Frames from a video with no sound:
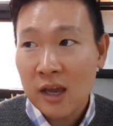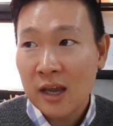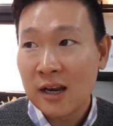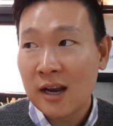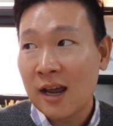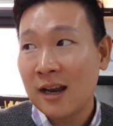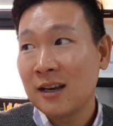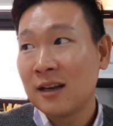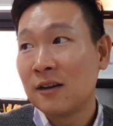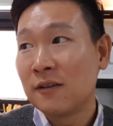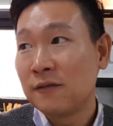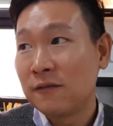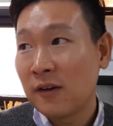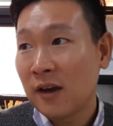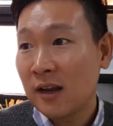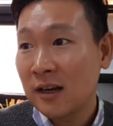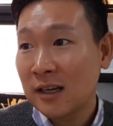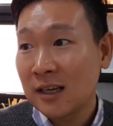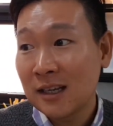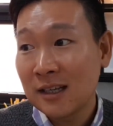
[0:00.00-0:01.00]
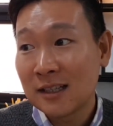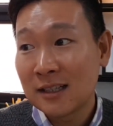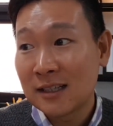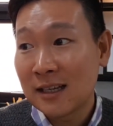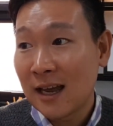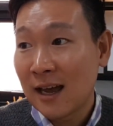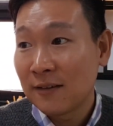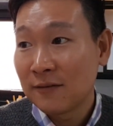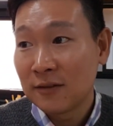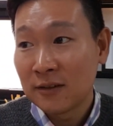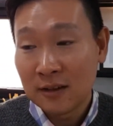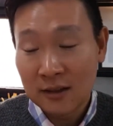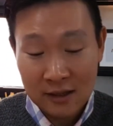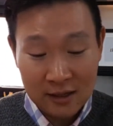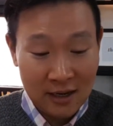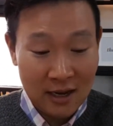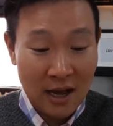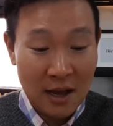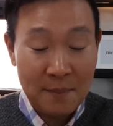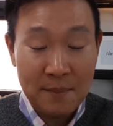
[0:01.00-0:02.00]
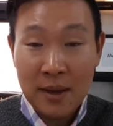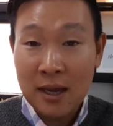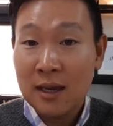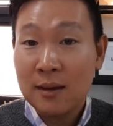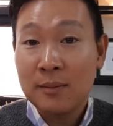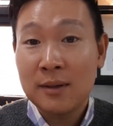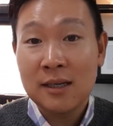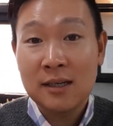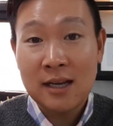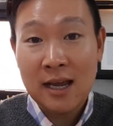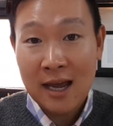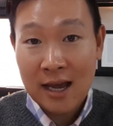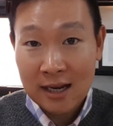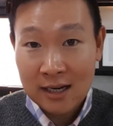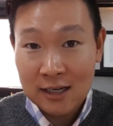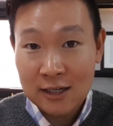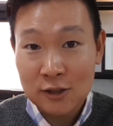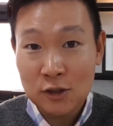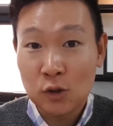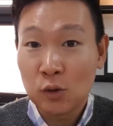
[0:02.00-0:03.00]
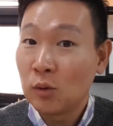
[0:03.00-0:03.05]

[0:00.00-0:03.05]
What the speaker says: In any event, he's definitely a baby daddy